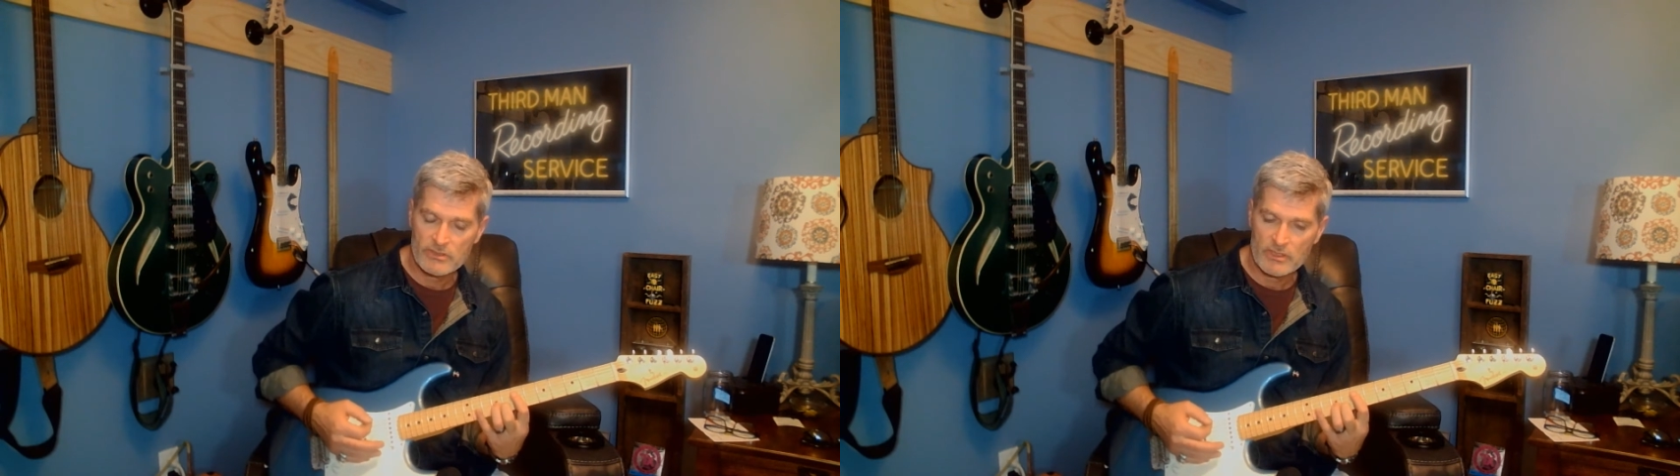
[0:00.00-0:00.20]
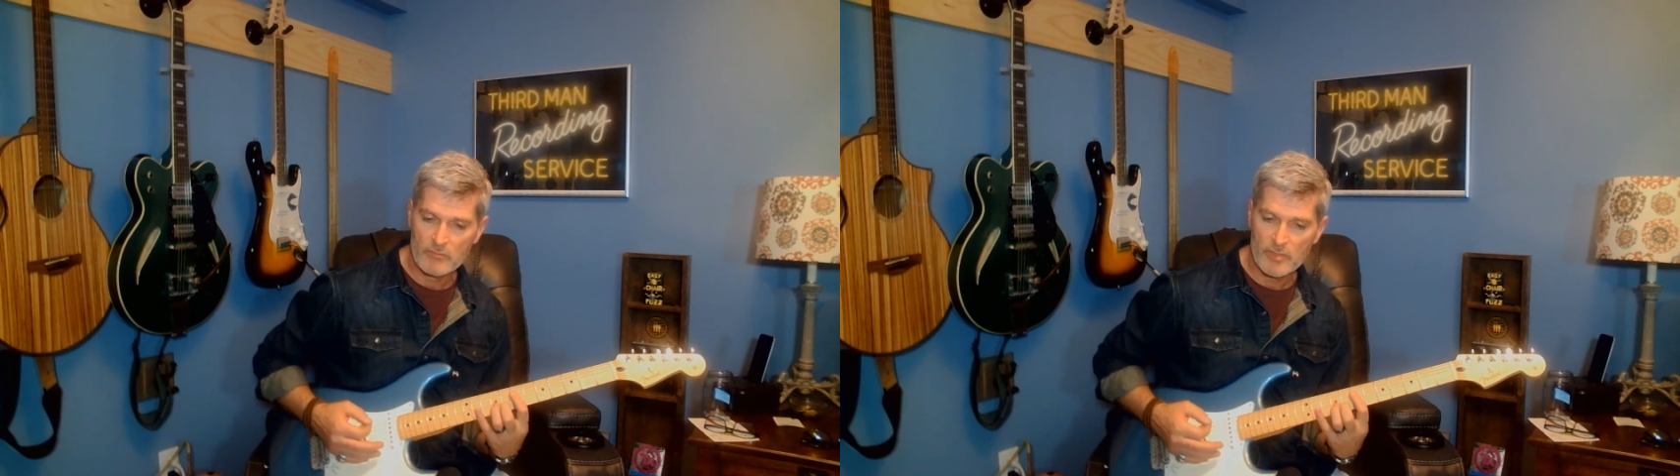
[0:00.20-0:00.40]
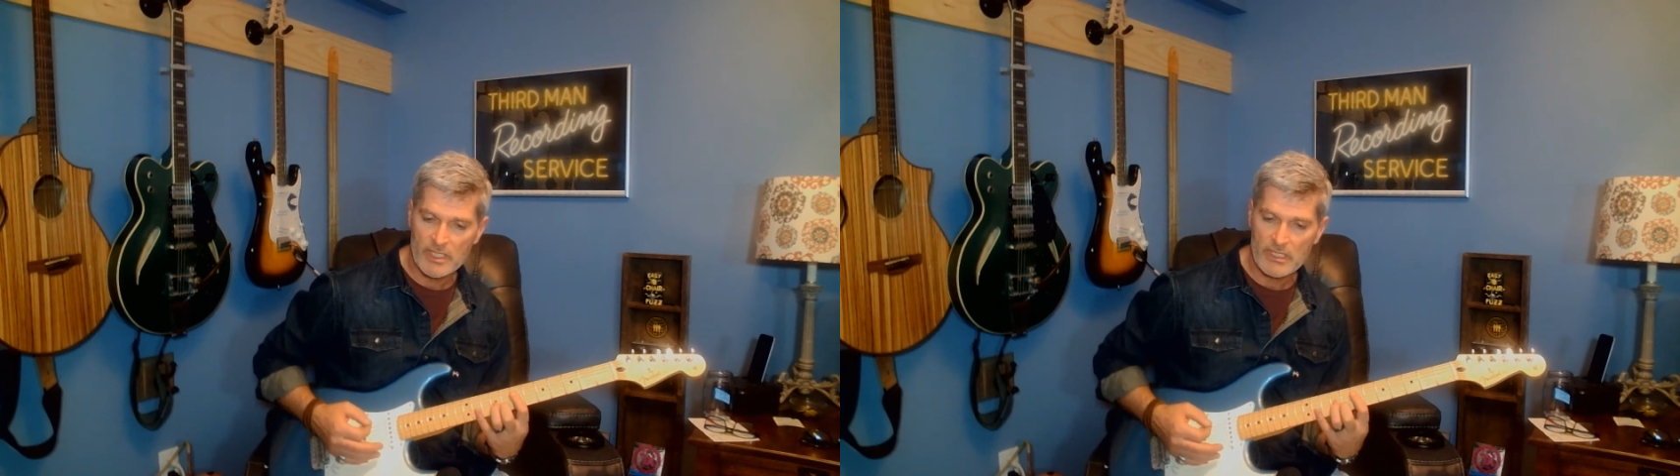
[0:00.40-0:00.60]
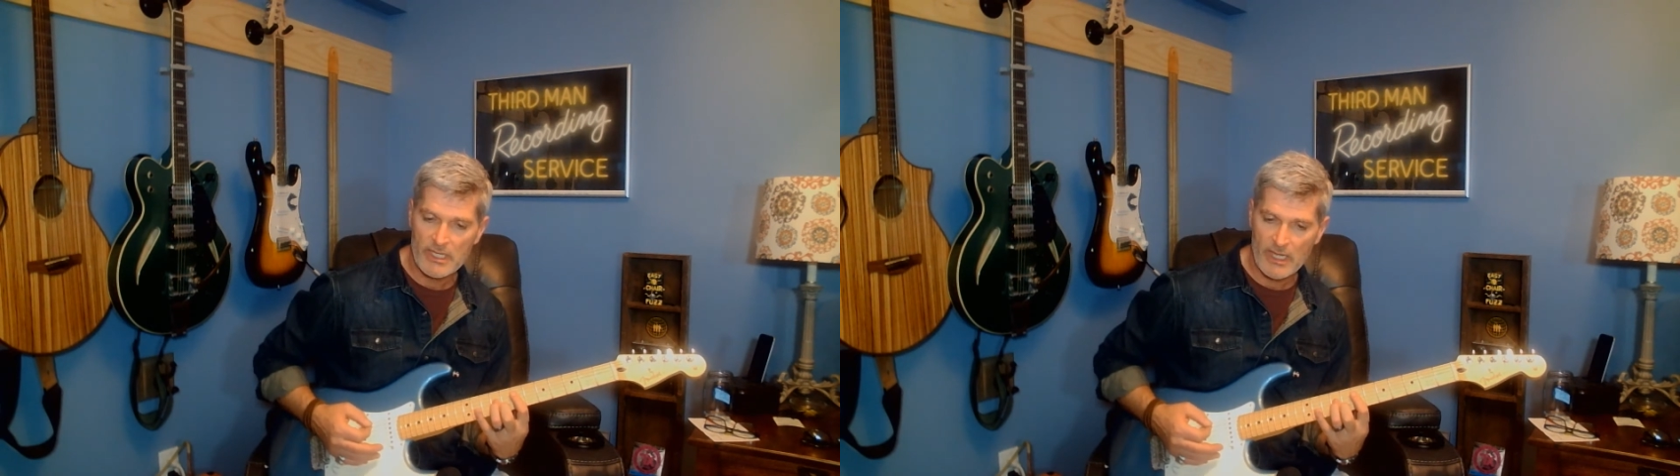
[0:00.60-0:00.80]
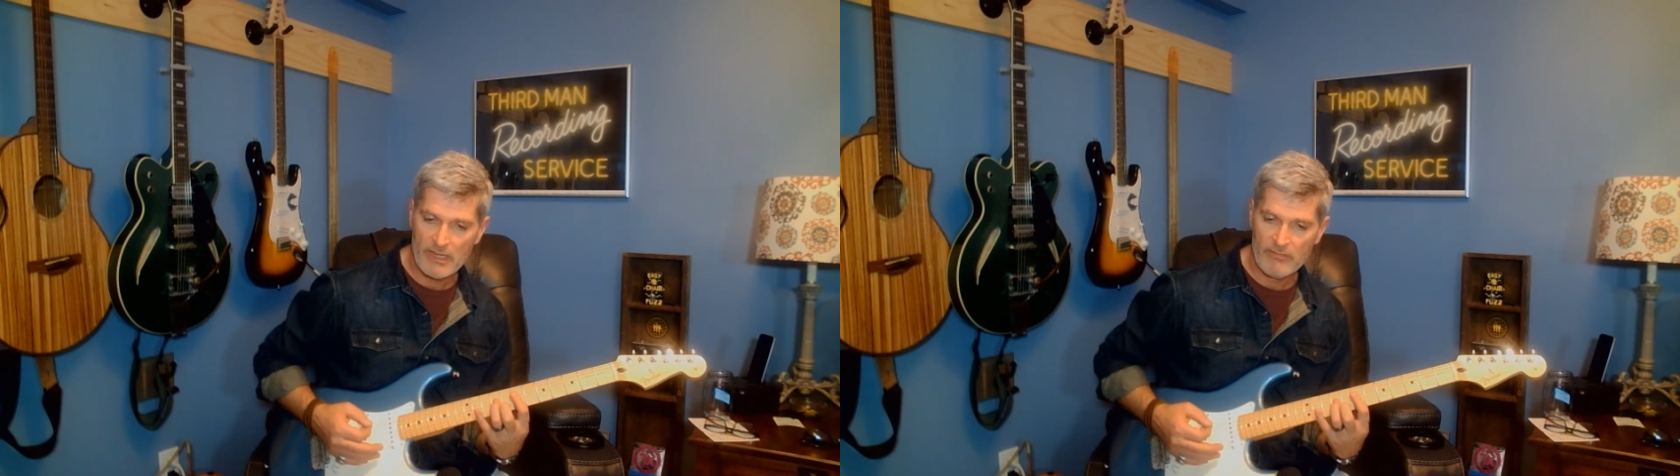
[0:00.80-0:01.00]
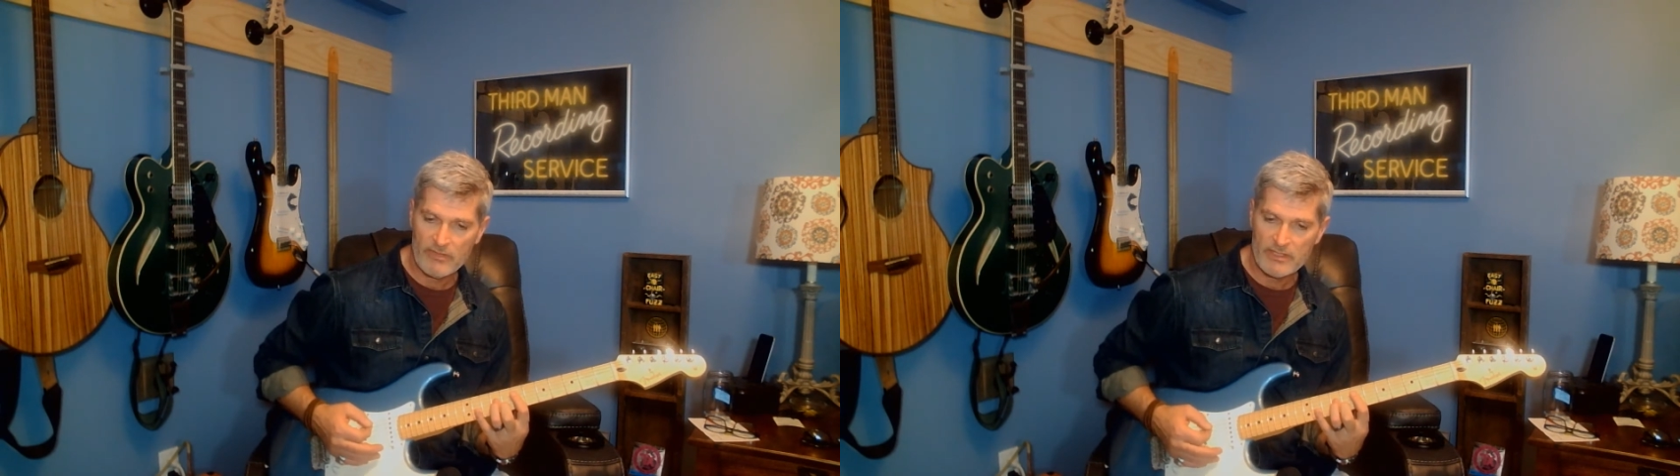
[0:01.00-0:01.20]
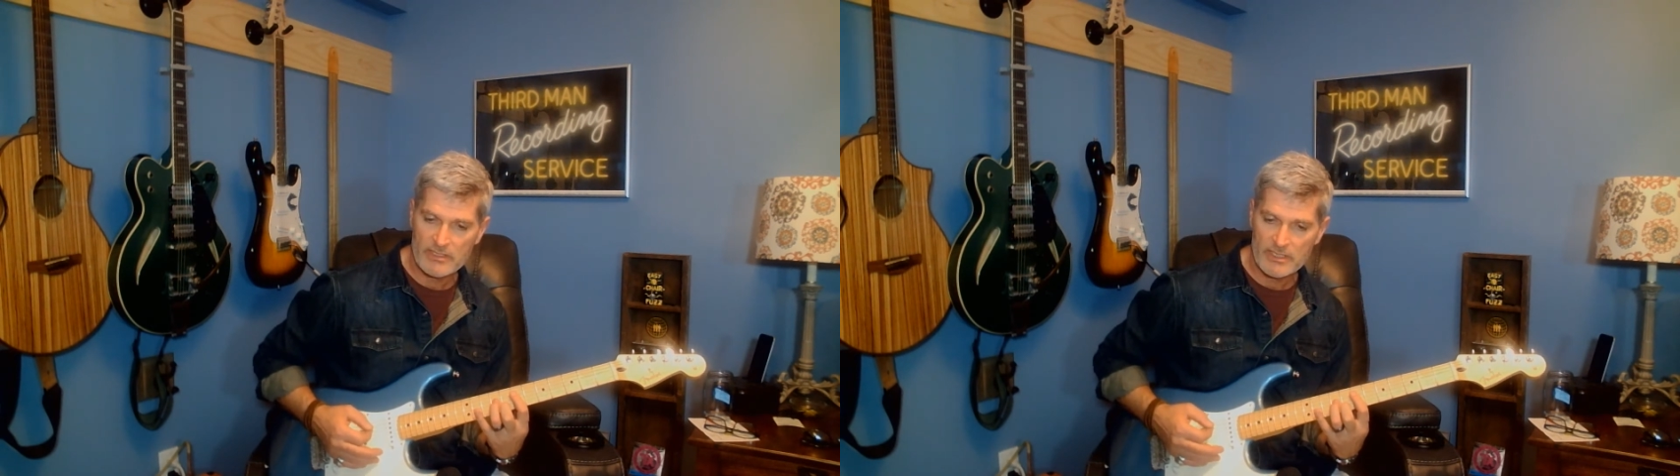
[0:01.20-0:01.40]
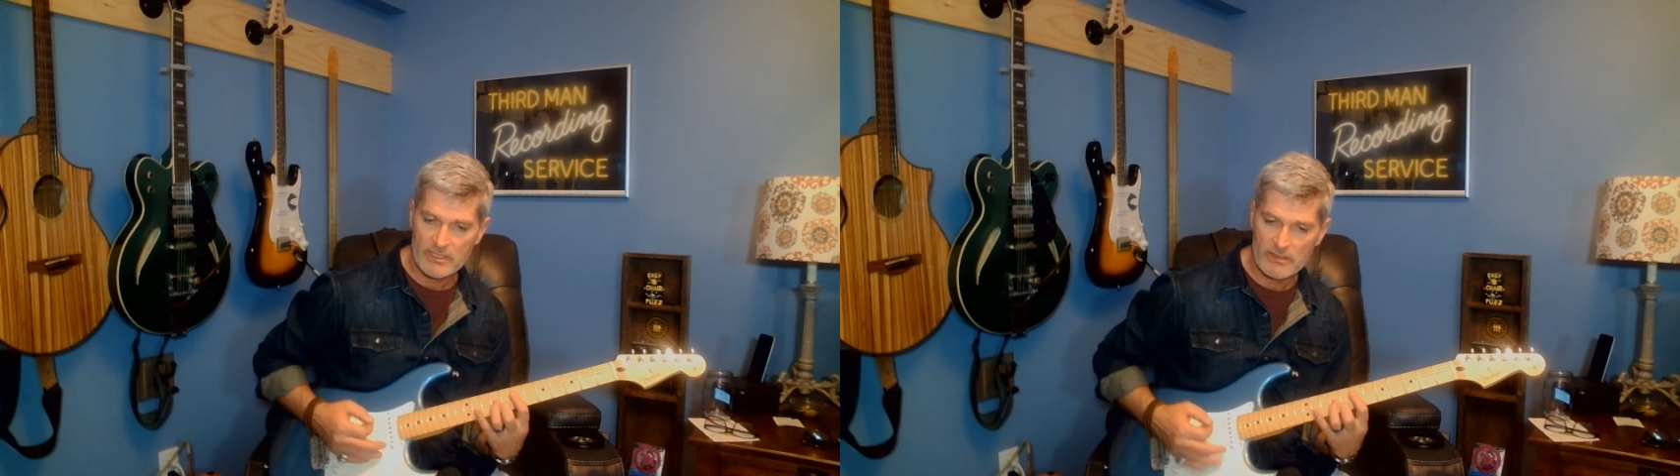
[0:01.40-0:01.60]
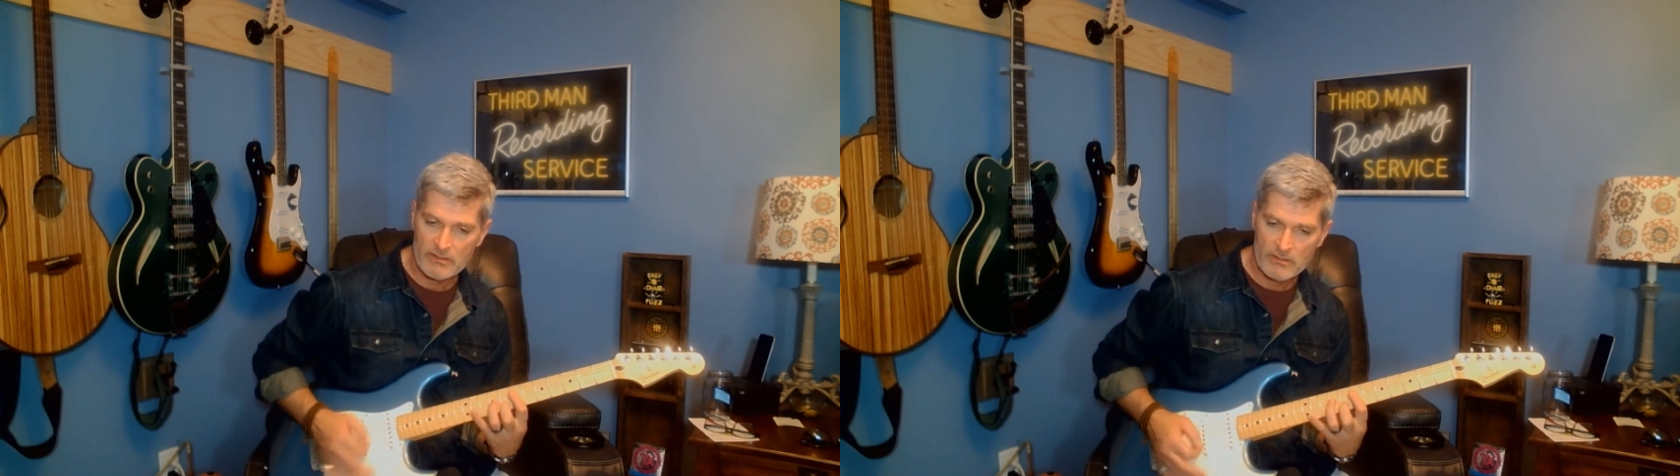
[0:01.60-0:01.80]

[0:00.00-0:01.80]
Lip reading: the B and the D.